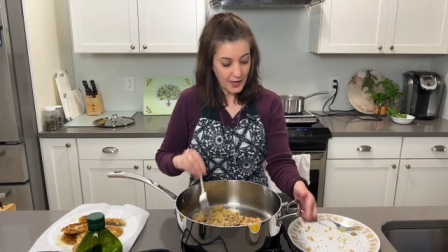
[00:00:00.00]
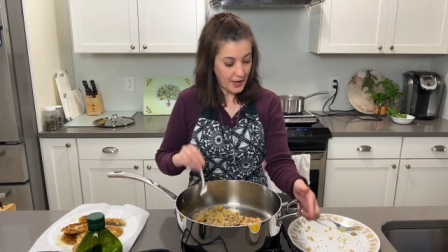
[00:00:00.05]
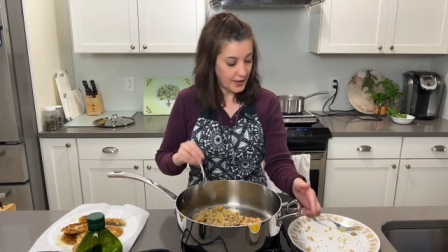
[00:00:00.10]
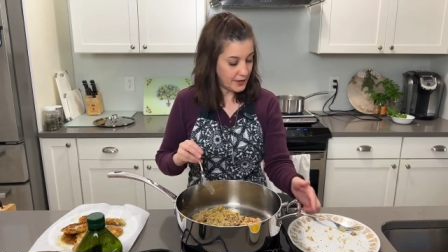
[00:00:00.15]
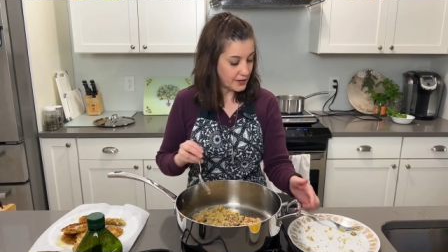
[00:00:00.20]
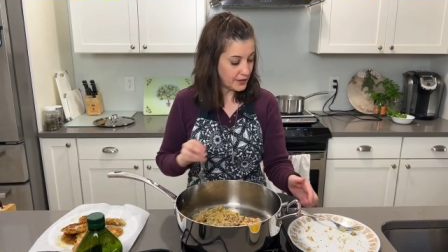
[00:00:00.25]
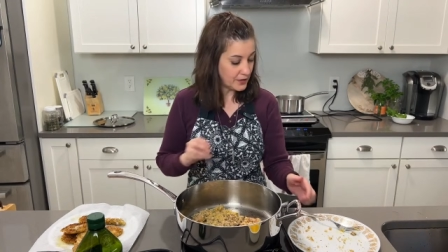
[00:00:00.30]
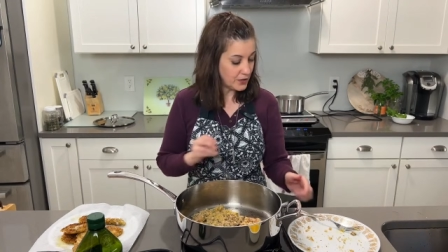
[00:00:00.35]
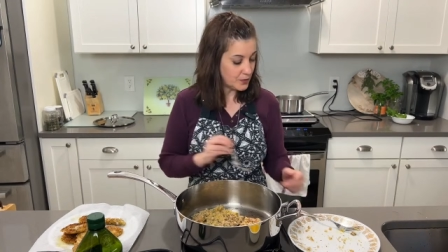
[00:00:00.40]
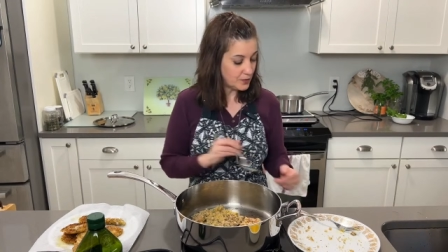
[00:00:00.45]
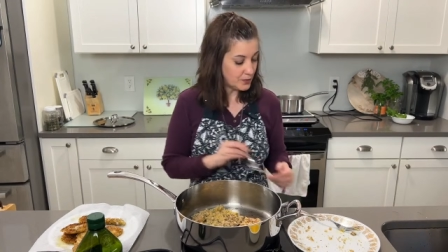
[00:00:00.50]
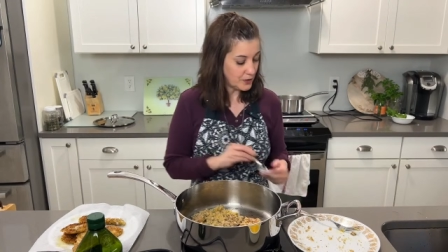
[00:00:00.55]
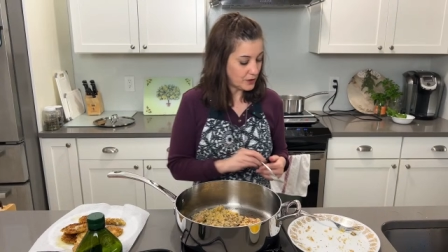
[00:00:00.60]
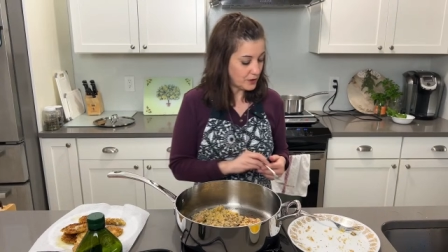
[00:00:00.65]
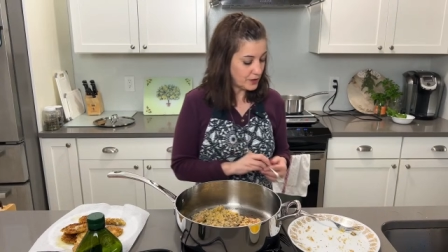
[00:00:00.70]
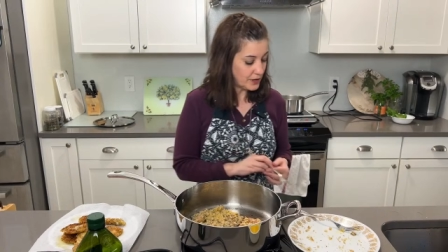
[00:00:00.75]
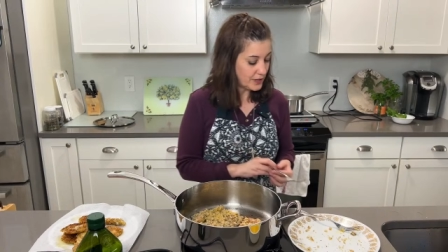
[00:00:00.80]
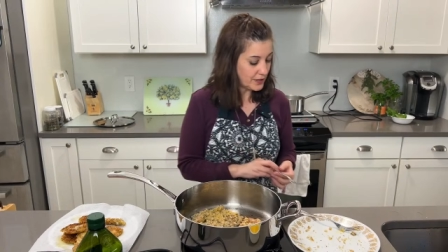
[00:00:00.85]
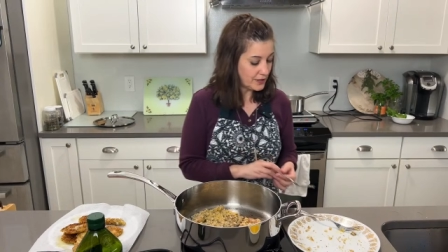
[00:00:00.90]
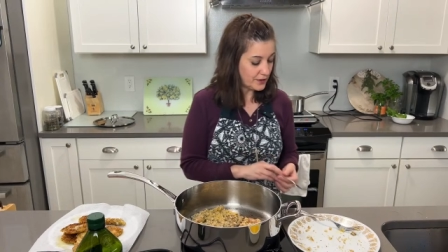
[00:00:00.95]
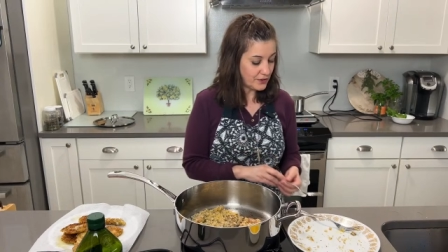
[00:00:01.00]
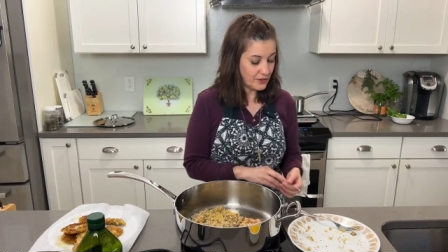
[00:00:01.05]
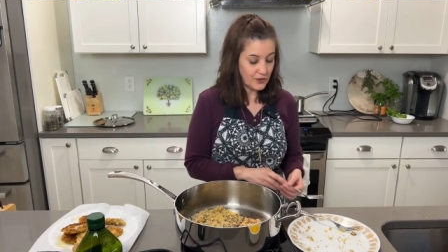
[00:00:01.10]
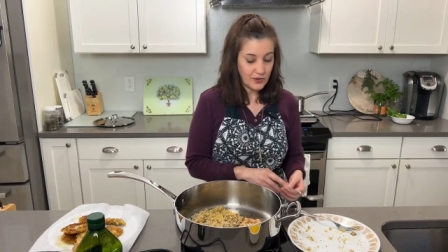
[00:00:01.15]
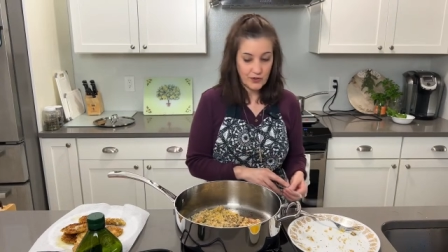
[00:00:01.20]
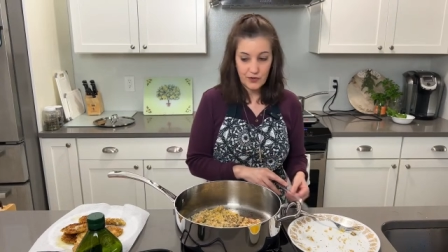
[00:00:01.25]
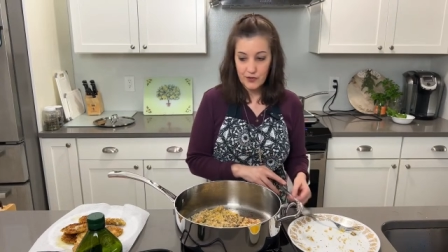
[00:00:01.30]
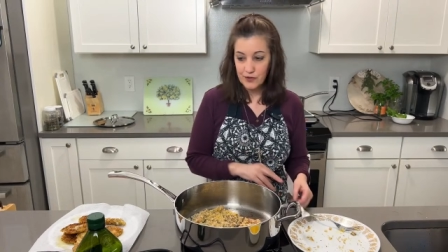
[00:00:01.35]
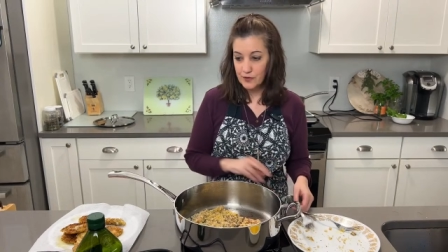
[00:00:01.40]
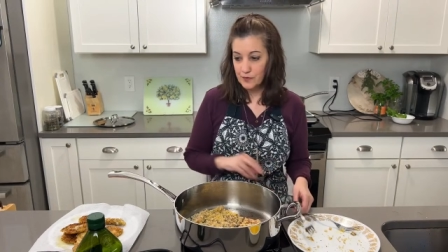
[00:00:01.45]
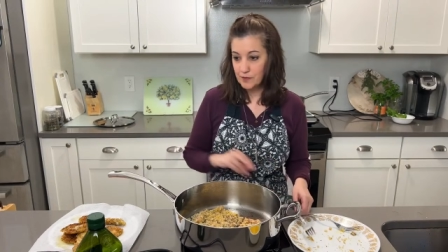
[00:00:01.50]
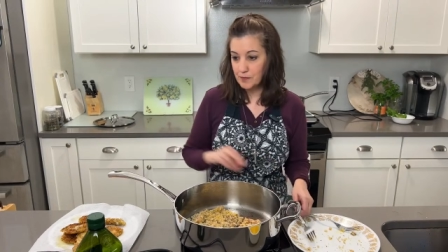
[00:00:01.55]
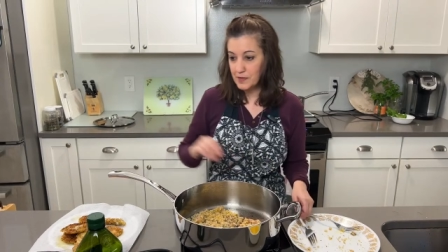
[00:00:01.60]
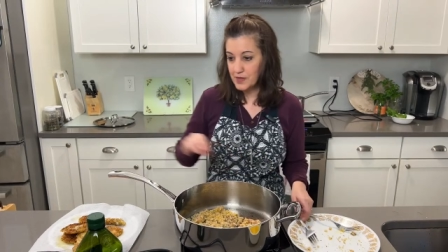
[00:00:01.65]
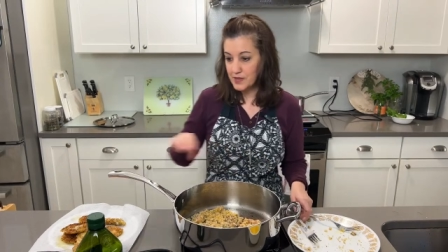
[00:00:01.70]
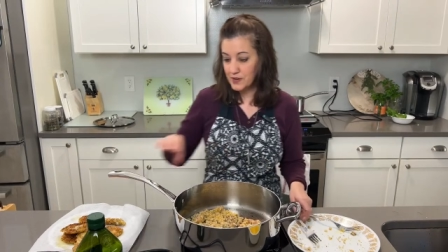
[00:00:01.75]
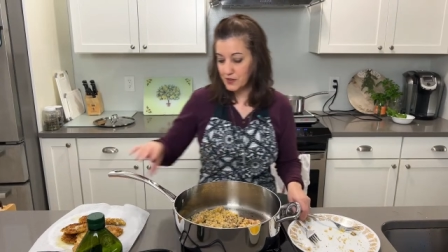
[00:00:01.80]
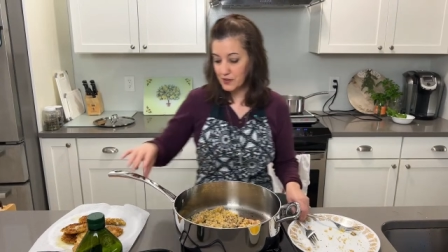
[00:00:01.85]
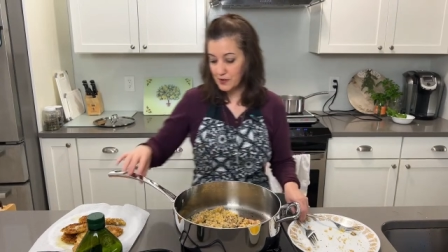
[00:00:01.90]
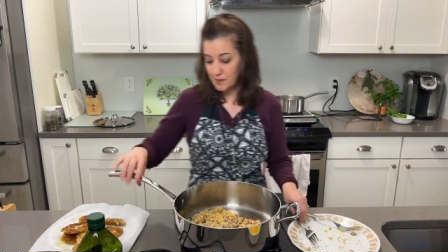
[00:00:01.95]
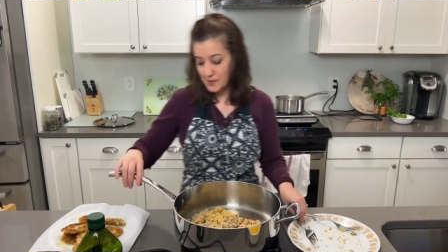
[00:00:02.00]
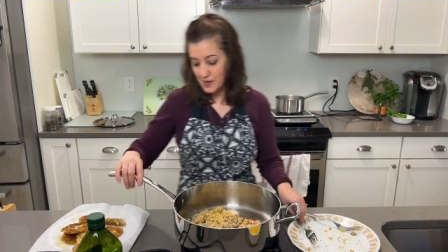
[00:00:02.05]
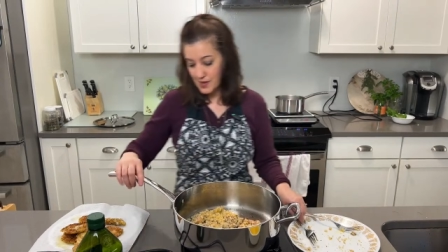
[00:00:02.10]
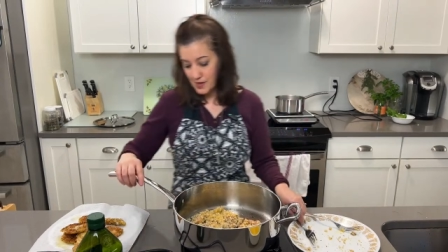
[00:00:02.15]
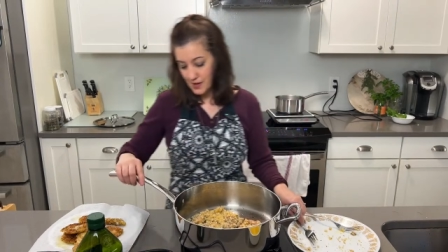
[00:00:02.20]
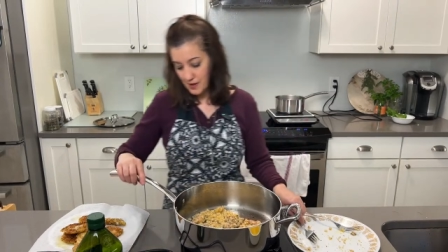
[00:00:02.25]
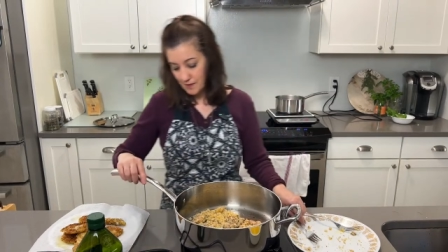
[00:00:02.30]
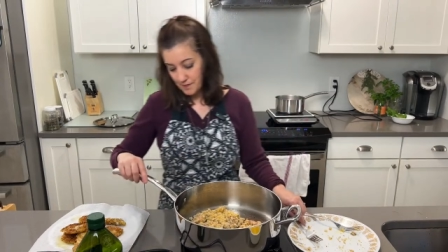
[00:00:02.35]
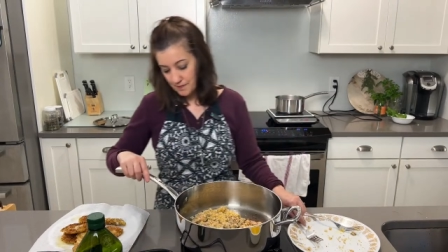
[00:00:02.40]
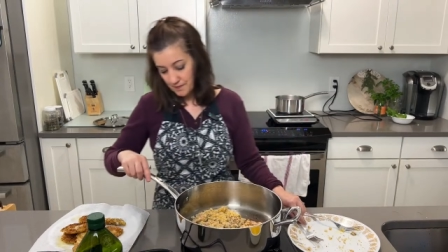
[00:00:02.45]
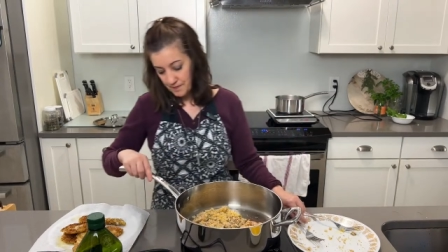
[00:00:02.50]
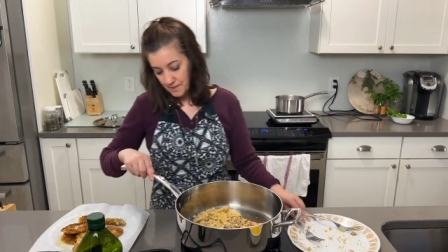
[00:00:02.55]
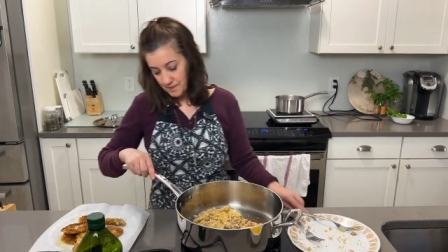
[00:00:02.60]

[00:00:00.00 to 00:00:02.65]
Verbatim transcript: that experience meant to me.